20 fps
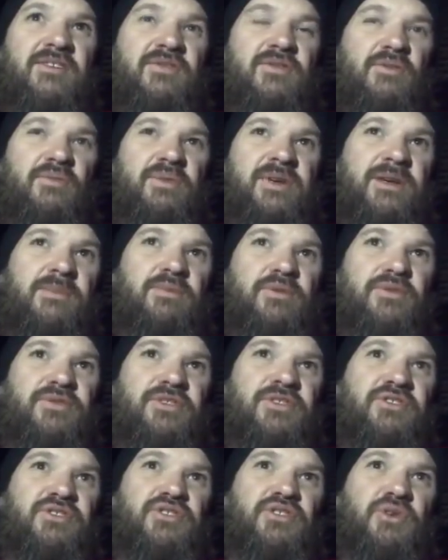for people
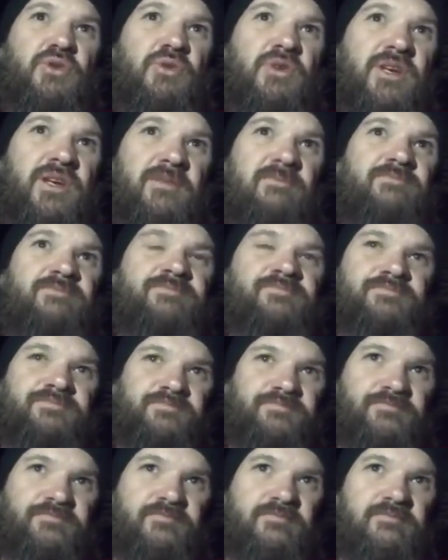to join
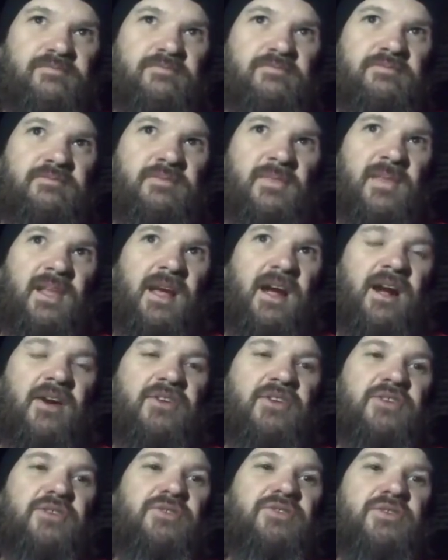our
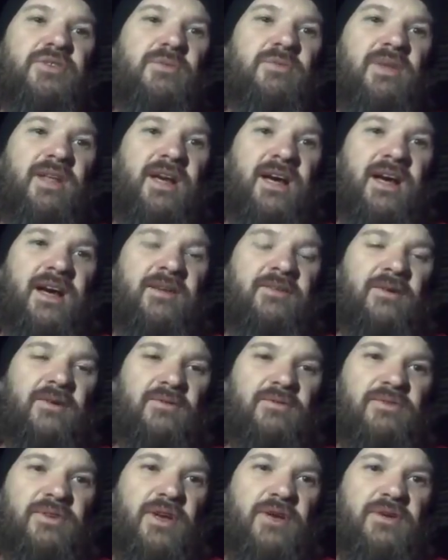YouTube live
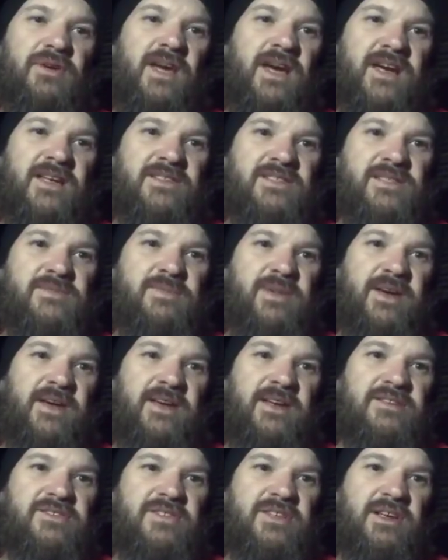on KNOWCASH's
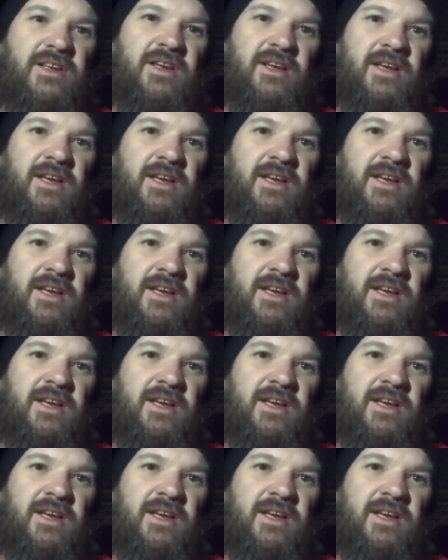page,